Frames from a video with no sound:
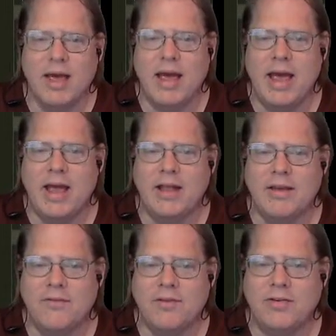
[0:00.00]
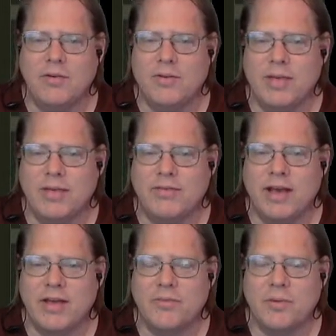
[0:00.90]
And every 200
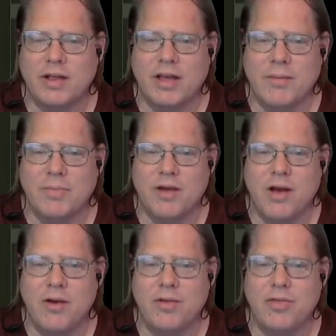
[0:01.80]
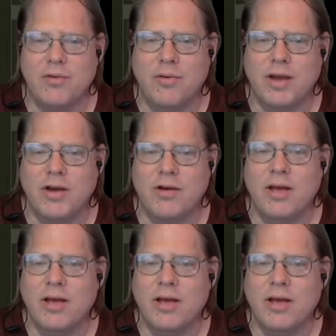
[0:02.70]
milliseconds, we're going to come through here,